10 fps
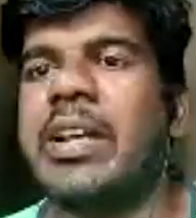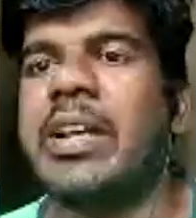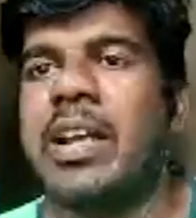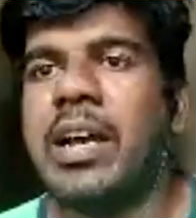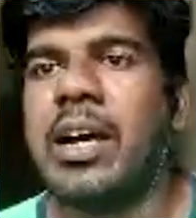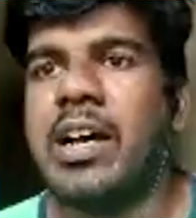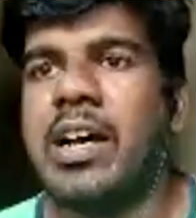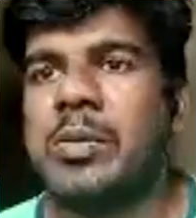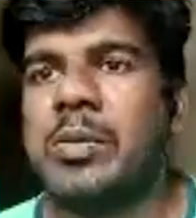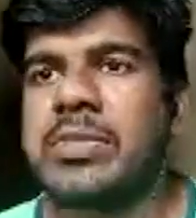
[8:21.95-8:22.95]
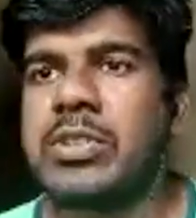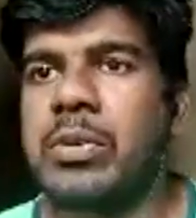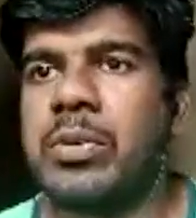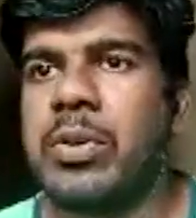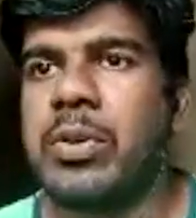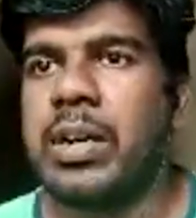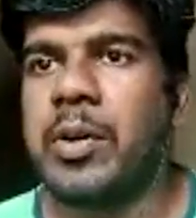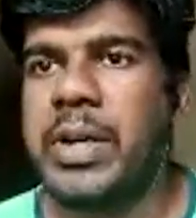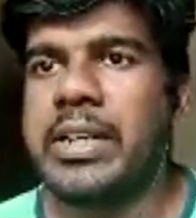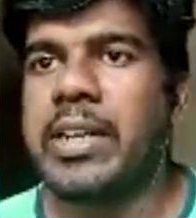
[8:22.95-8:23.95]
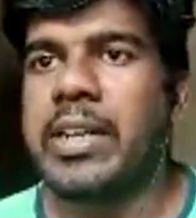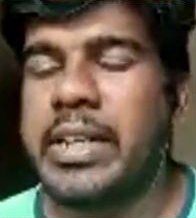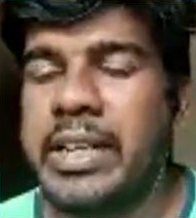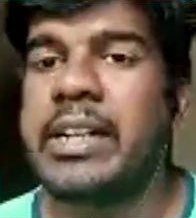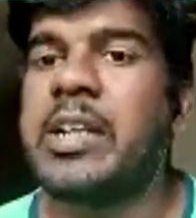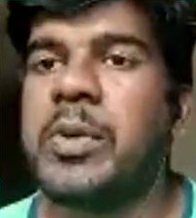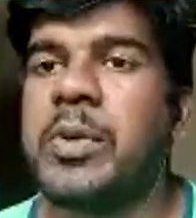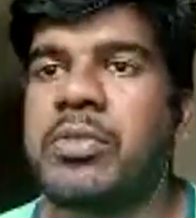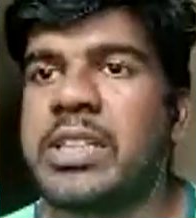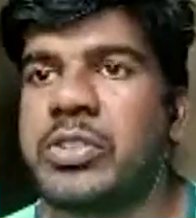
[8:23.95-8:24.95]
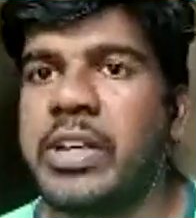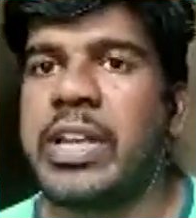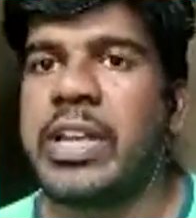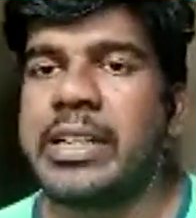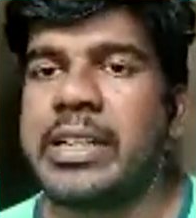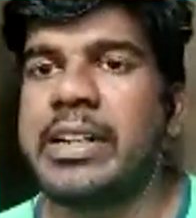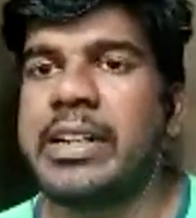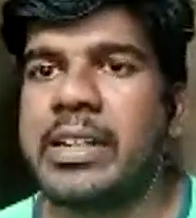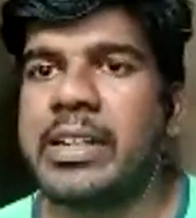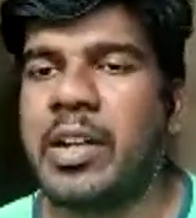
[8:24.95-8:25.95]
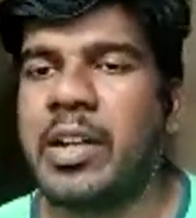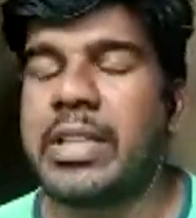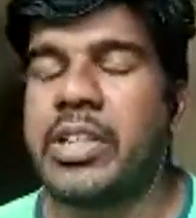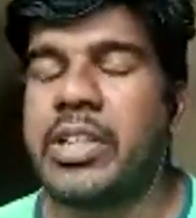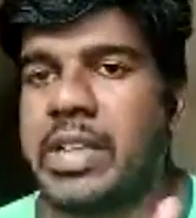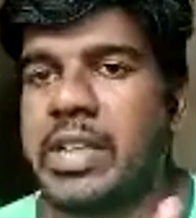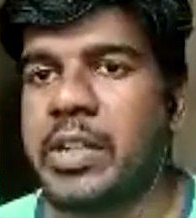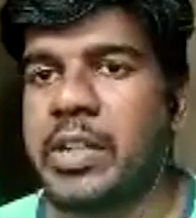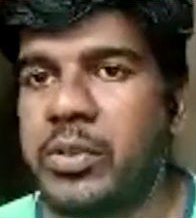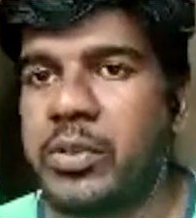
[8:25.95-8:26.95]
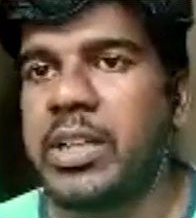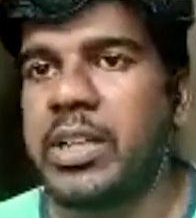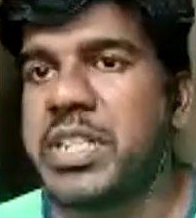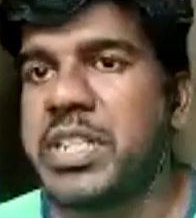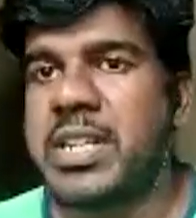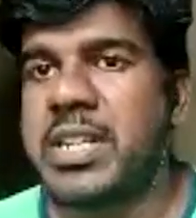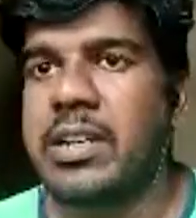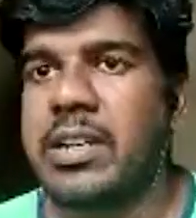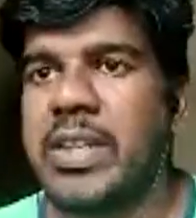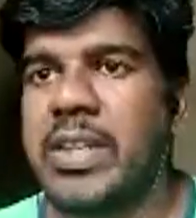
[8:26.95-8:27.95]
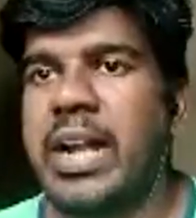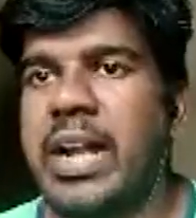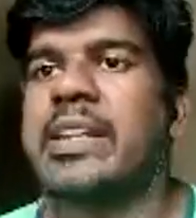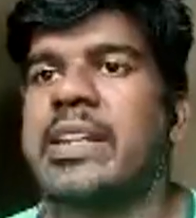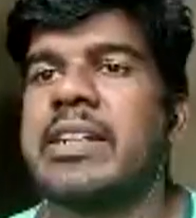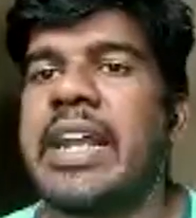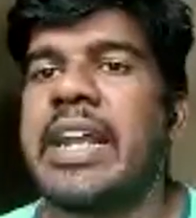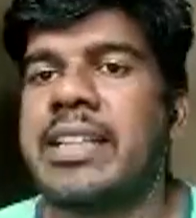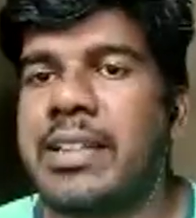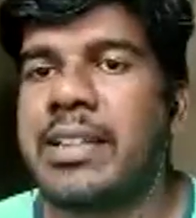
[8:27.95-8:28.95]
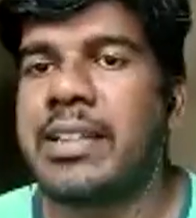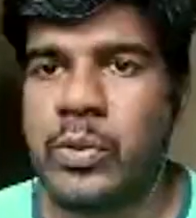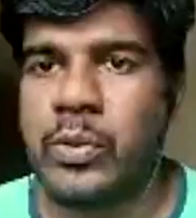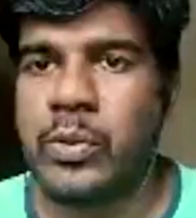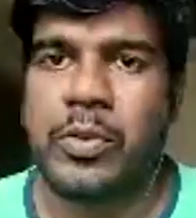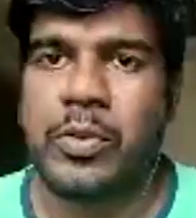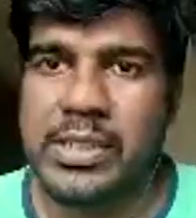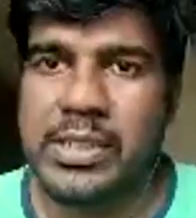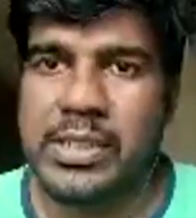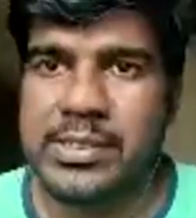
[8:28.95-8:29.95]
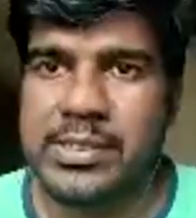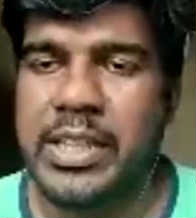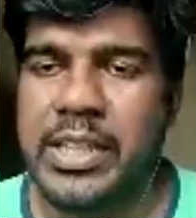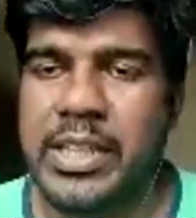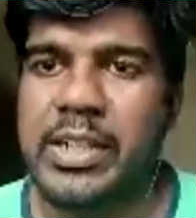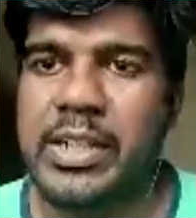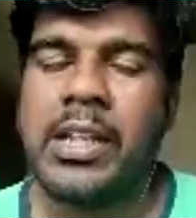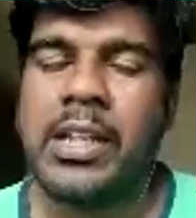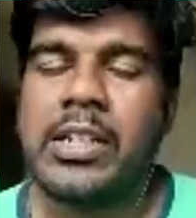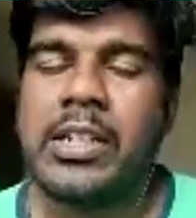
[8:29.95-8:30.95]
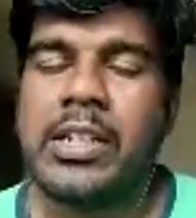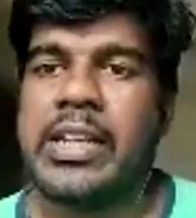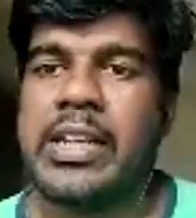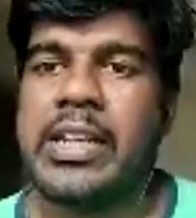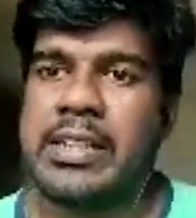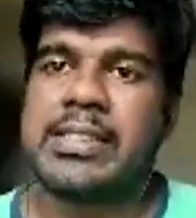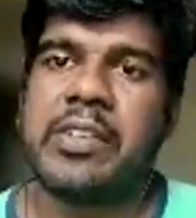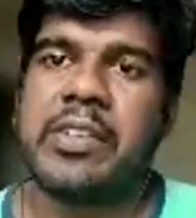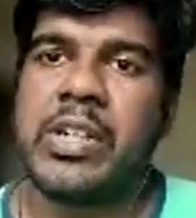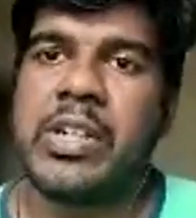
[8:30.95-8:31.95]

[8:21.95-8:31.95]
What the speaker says: But it had removed the soil, and it had removed the vegetation, and it had laid the groundwork for this event. So in this event,